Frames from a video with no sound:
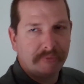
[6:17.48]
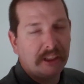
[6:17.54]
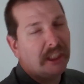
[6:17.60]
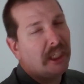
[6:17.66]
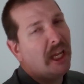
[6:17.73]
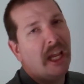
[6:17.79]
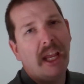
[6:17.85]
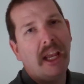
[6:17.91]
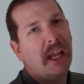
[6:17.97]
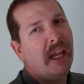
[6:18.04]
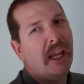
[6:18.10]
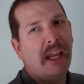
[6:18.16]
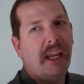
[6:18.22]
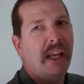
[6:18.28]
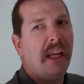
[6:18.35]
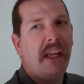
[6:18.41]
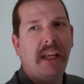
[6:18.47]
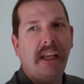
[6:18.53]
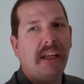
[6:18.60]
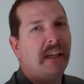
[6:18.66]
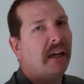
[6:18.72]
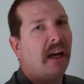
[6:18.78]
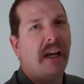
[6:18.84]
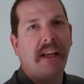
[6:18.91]

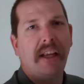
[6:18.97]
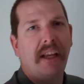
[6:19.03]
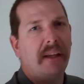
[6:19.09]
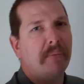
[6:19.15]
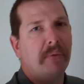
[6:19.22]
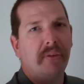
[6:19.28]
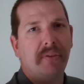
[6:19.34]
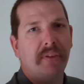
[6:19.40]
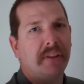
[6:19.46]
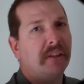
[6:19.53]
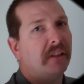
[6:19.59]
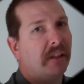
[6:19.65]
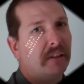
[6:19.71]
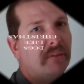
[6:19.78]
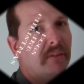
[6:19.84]
yay! I hate moving. I